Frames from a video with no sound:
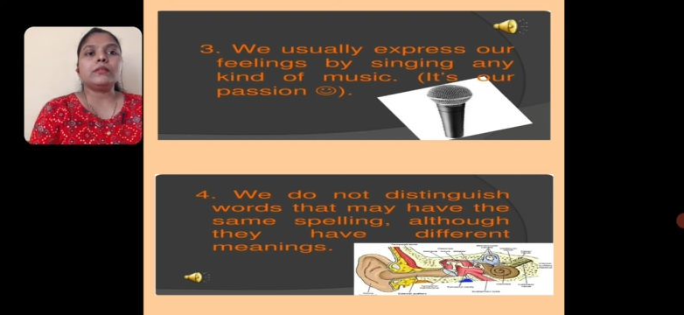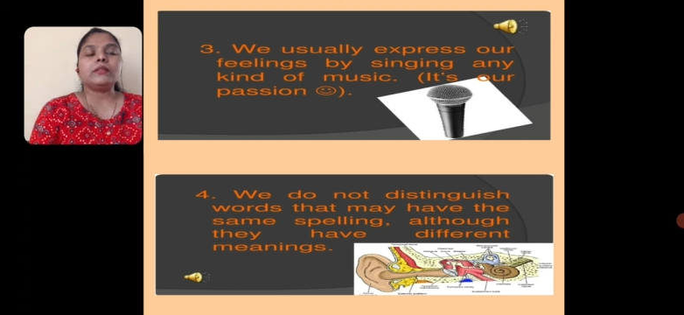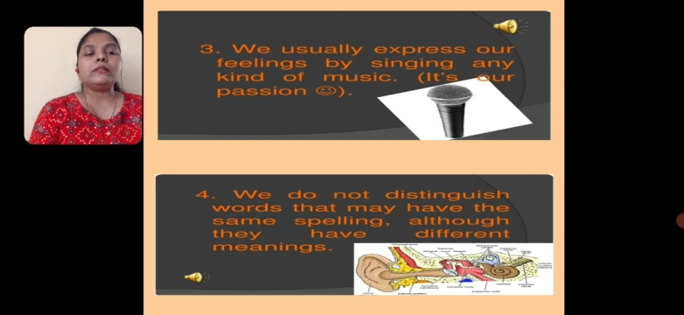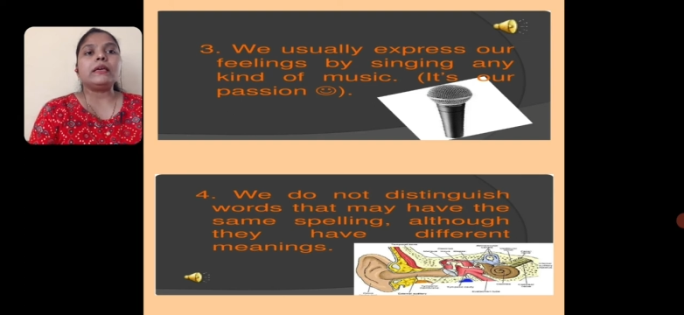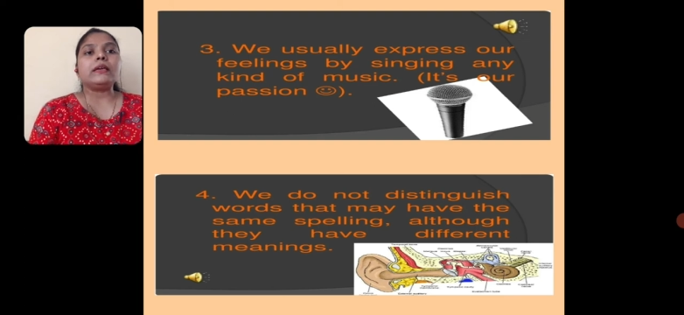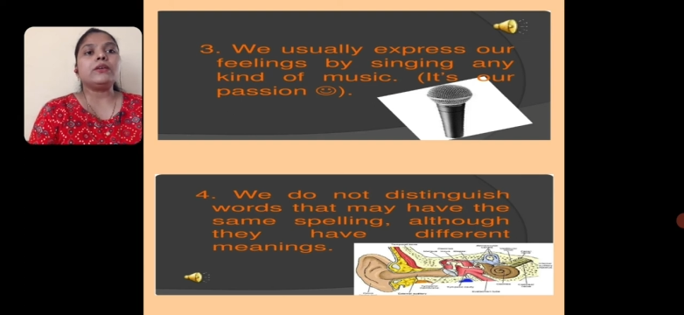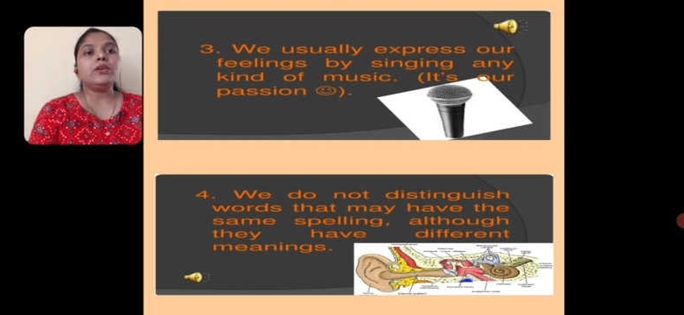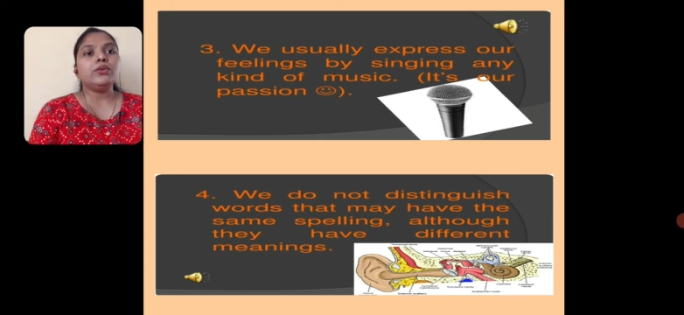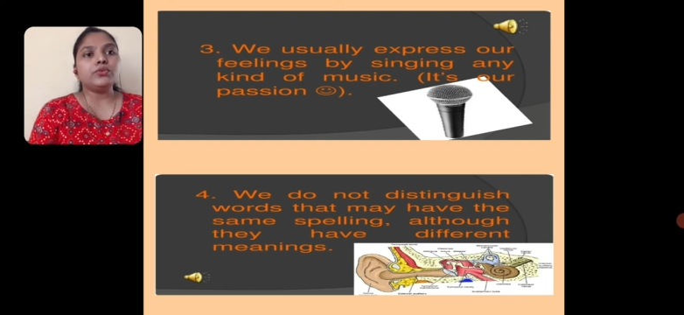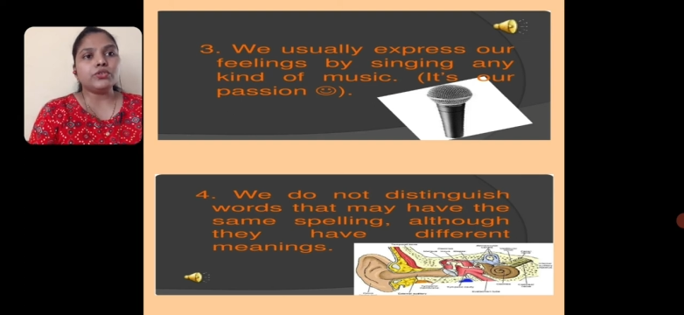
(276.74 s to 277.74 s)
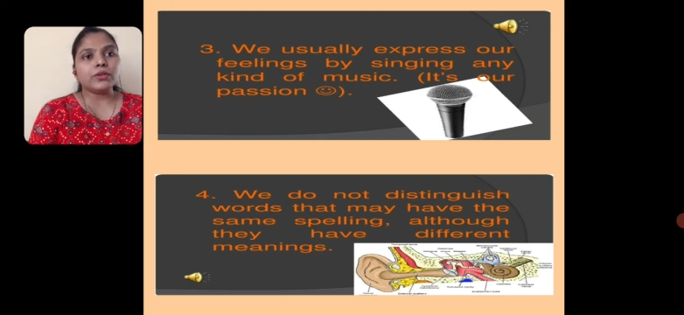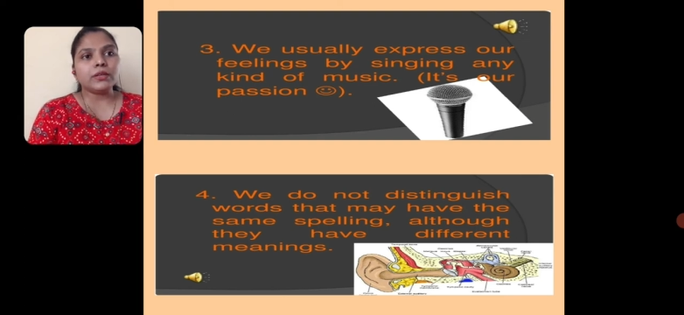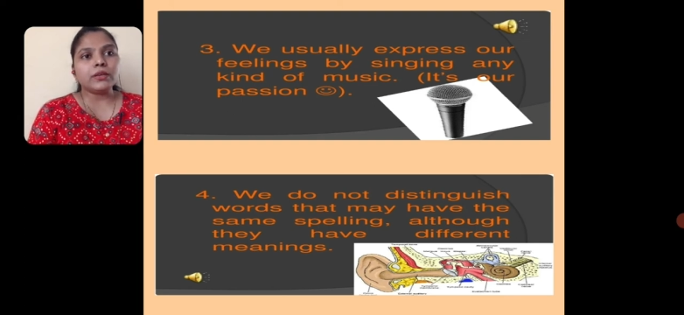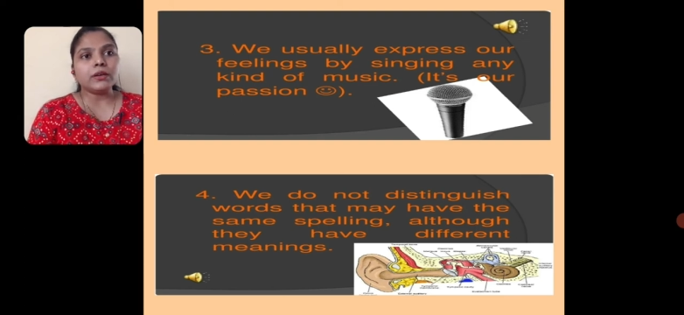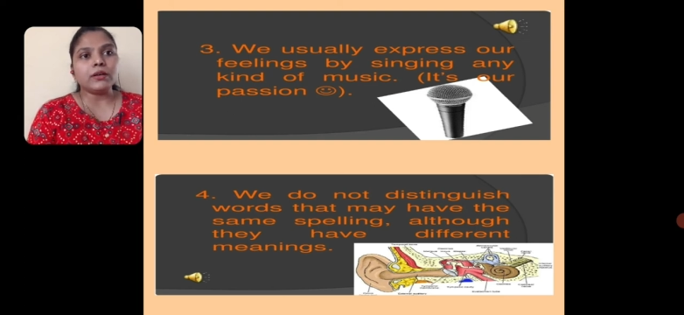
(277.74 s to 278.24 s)
They usually
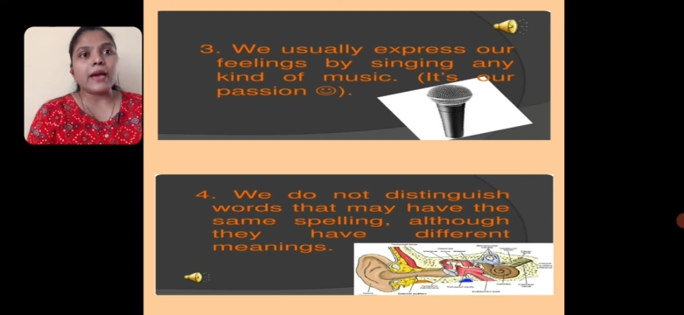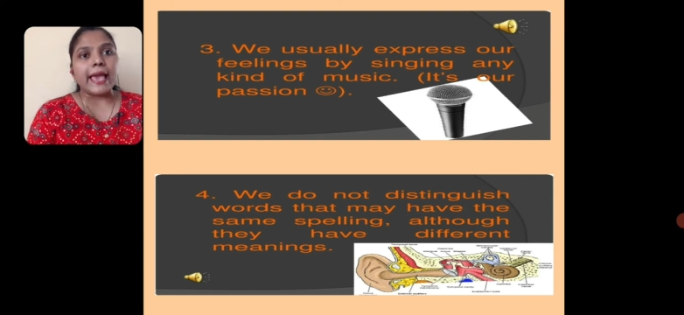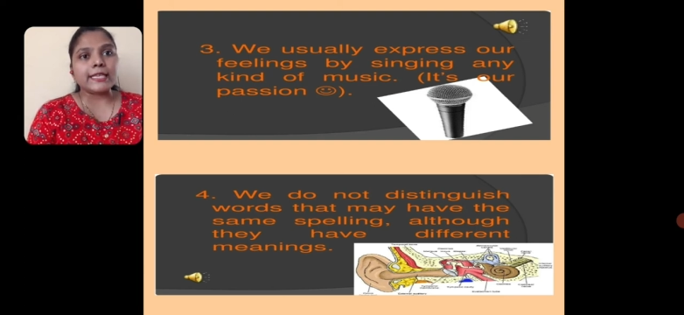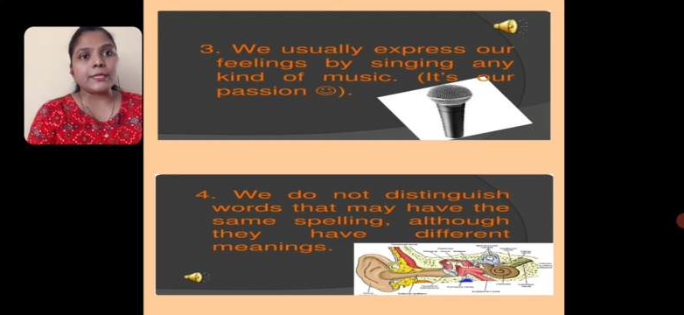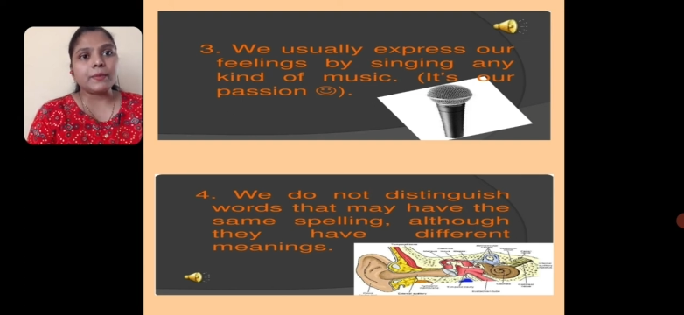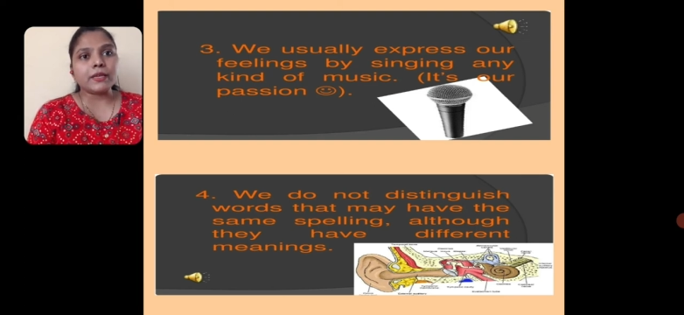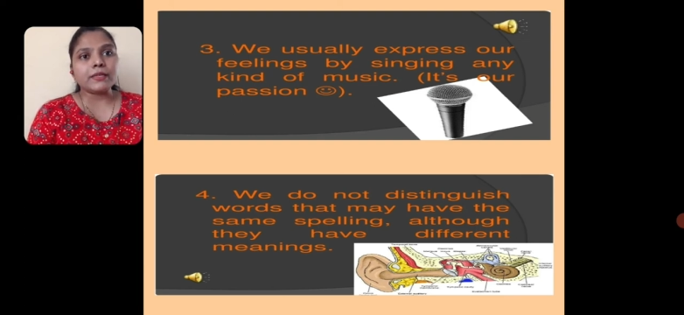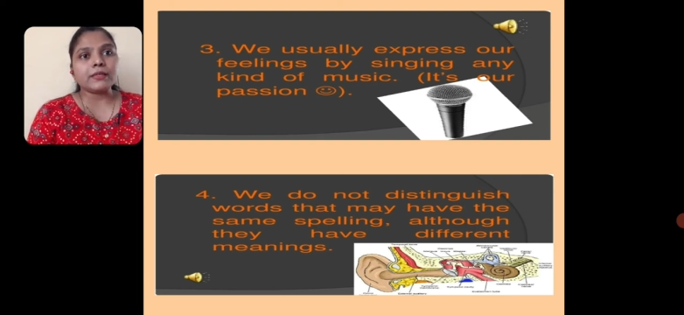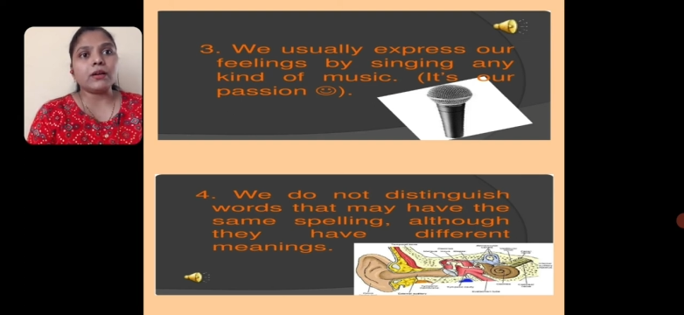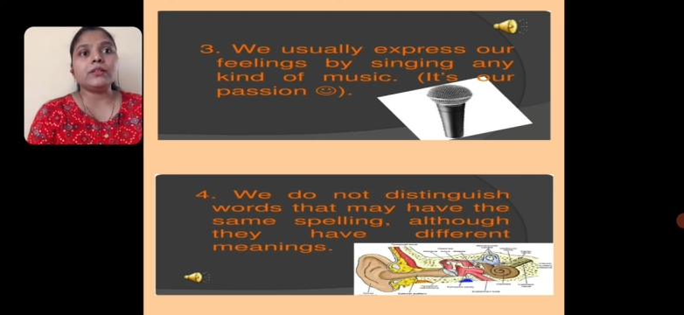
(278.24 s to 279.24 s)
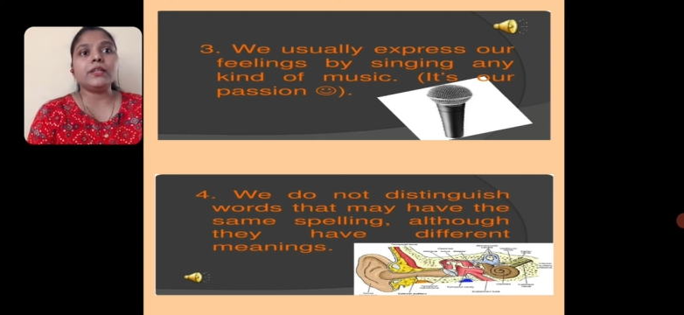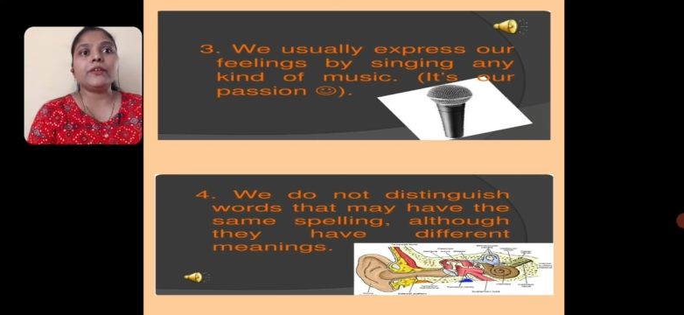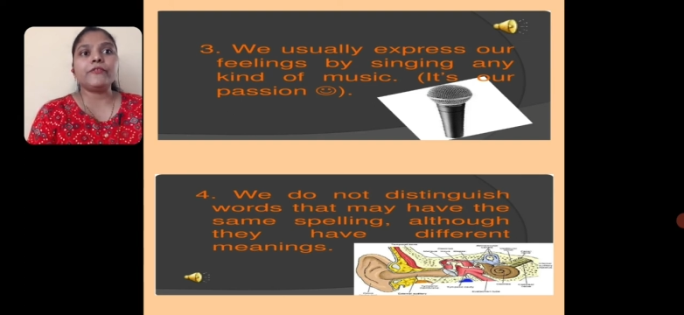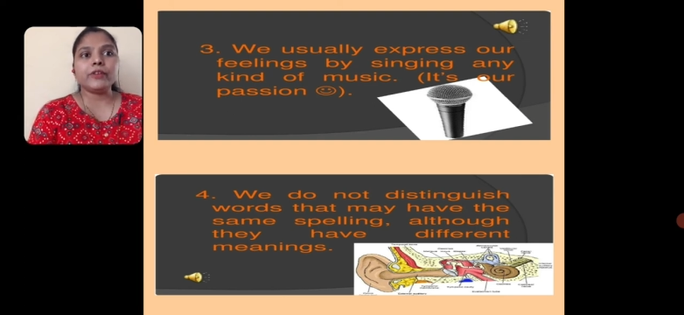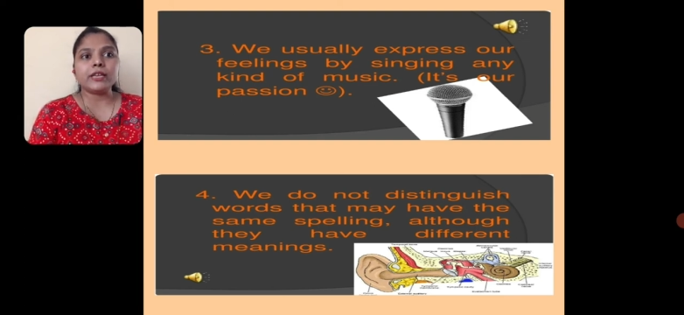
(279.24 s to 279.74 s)
express their
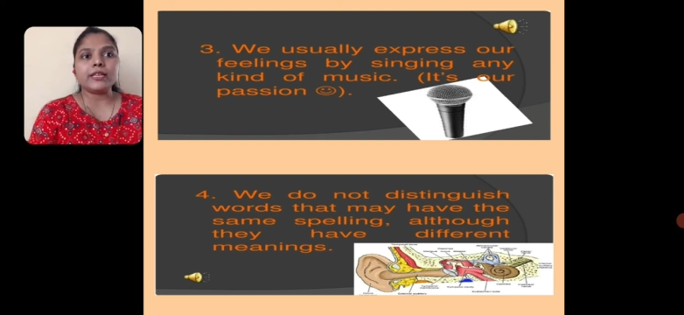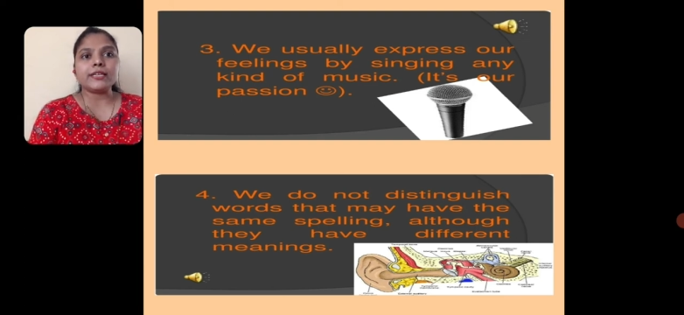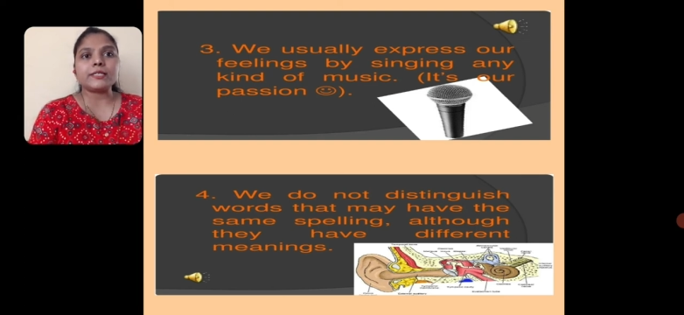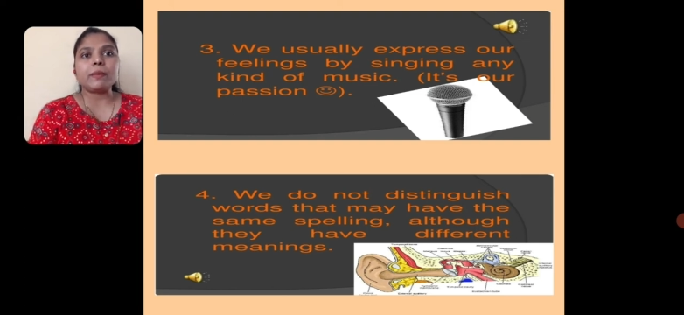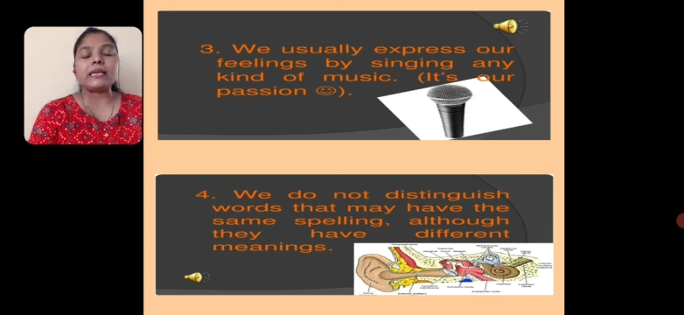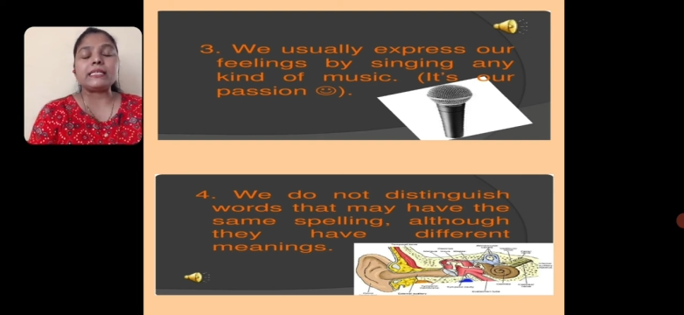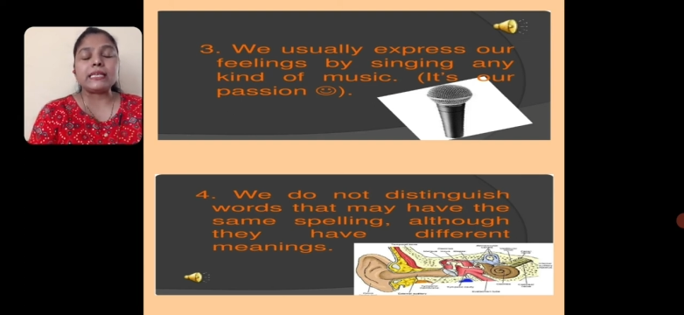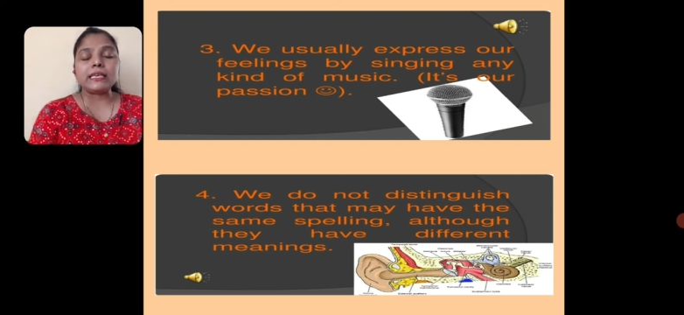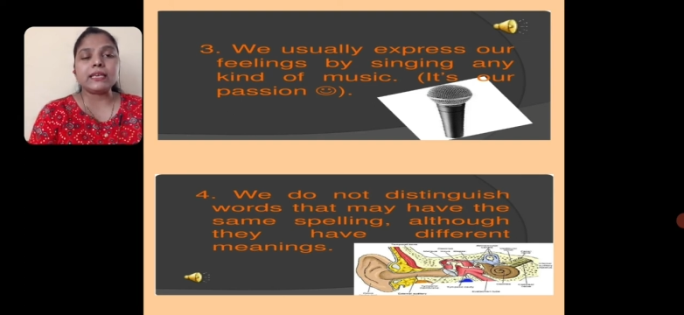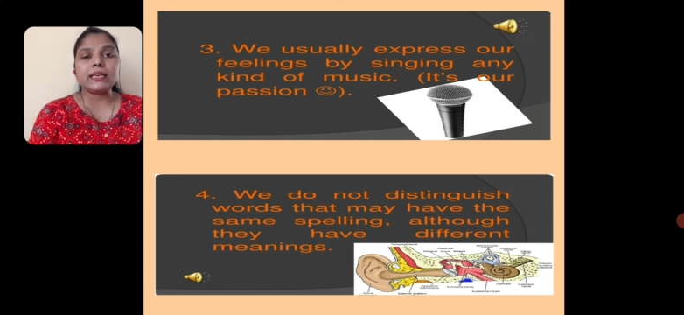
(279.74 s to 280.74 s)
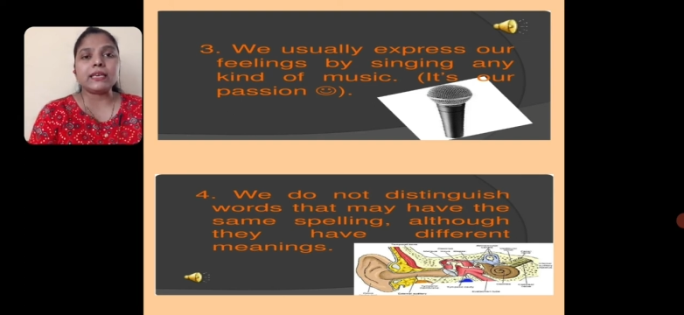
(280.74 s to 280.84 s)
feelings by singing